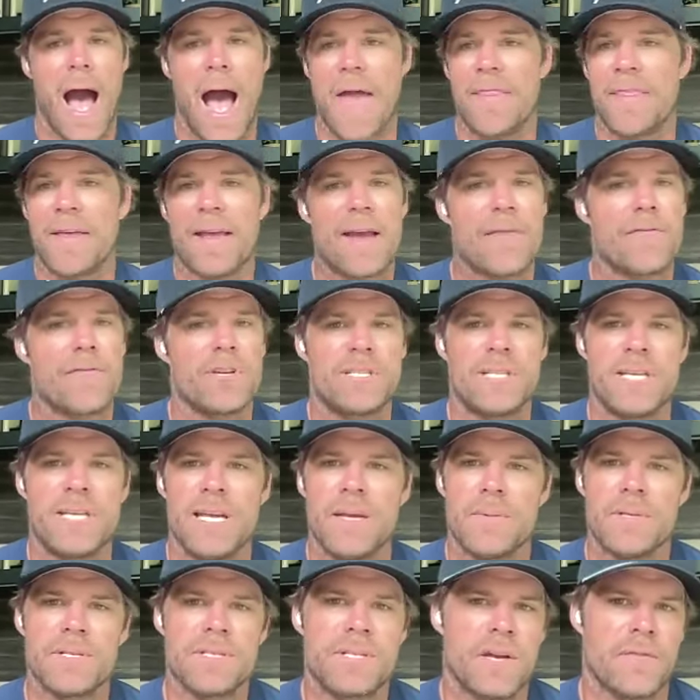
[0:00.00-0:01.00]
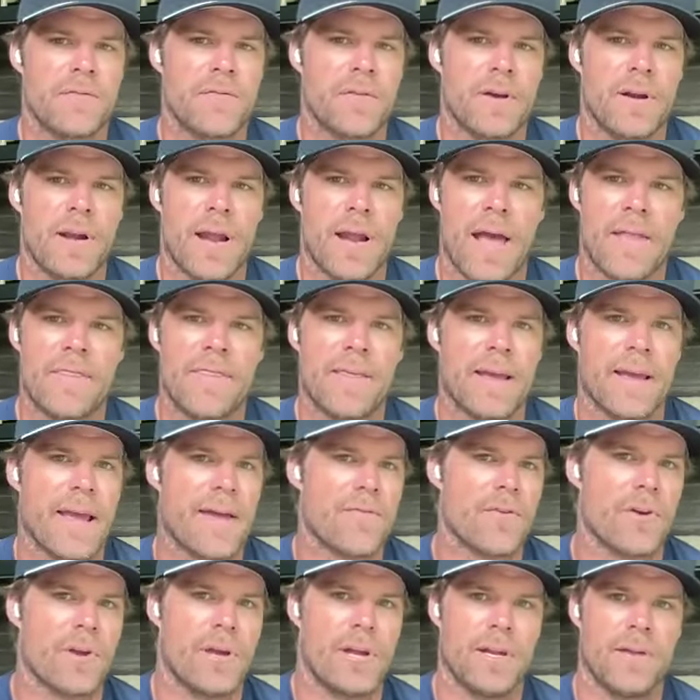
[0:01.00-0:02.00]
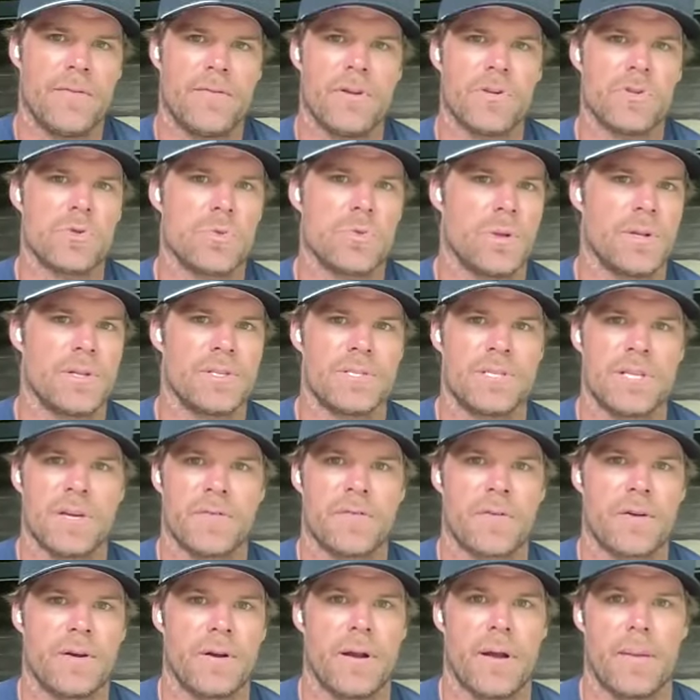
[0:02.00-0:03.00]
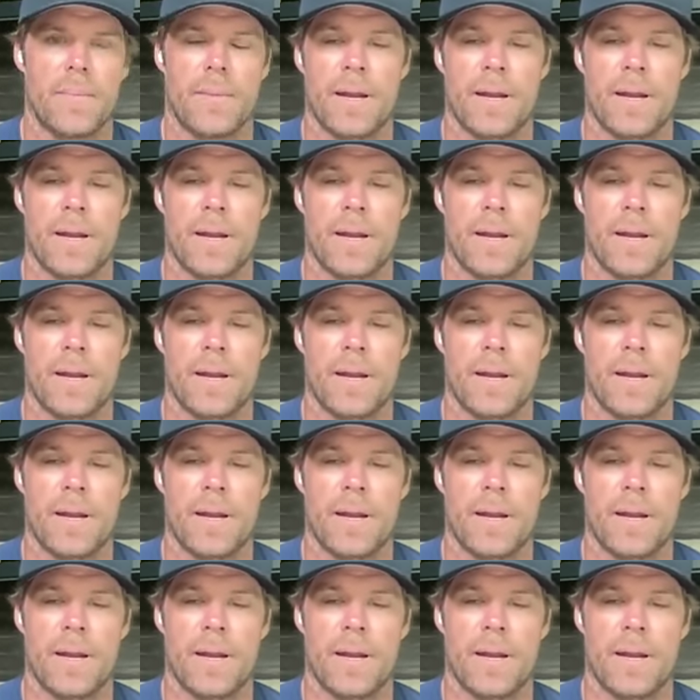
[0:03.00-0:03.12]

I think every team is different. I think every individual is different.